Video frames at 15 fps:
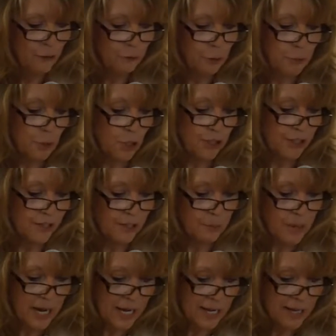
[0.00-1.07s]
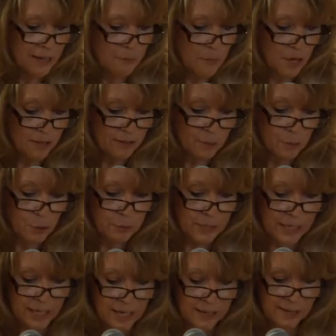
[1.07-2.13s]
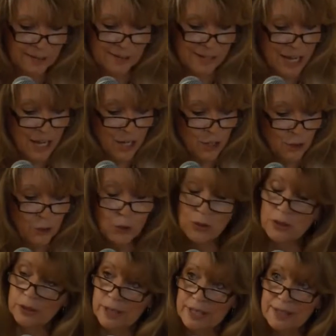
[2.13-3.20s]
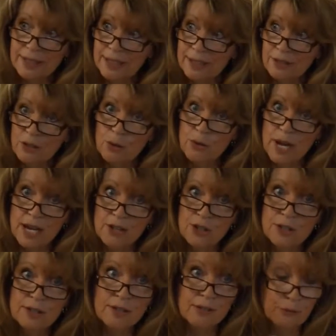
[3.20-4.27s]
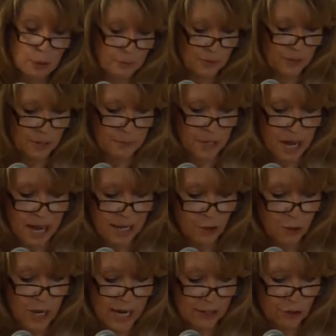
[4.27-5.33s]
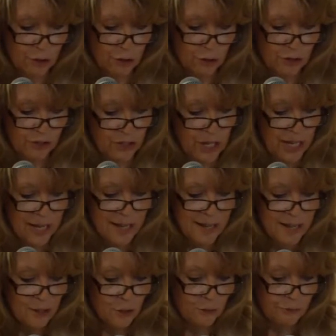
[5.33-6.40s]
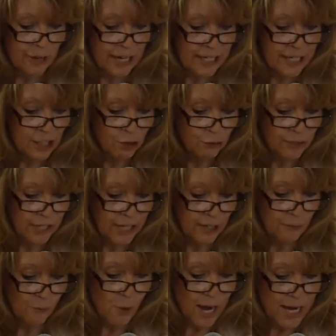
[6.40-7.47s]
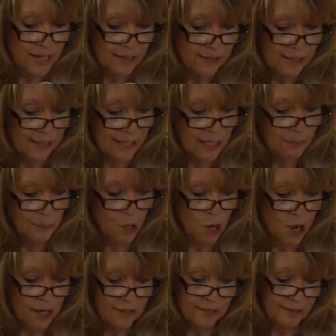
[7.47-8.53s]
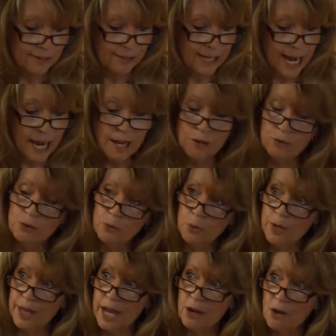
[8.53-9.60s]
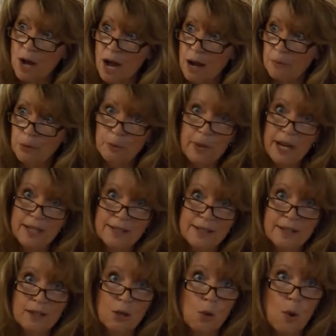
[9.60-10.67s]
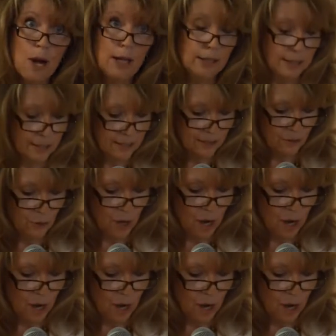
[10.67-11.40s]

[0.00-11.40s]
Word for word: from participating in multiple meetings to soliciting donations from subcontractors to finding creative ways to keep costs down without compromising the quality of the